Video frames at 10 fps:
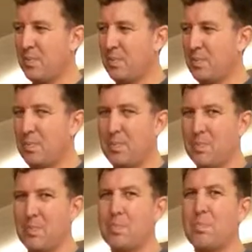
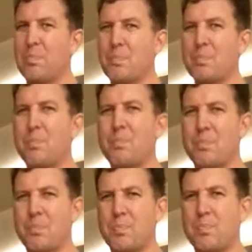
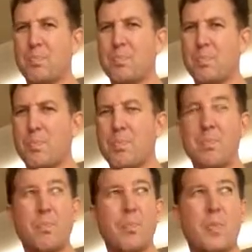
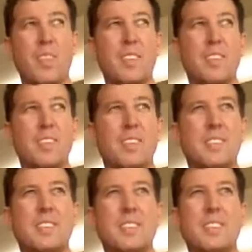
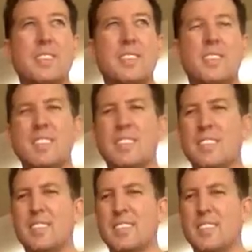
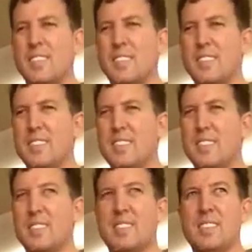
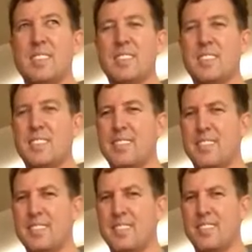
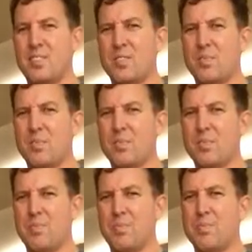
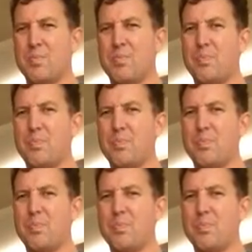No words are spoken by the person on screen.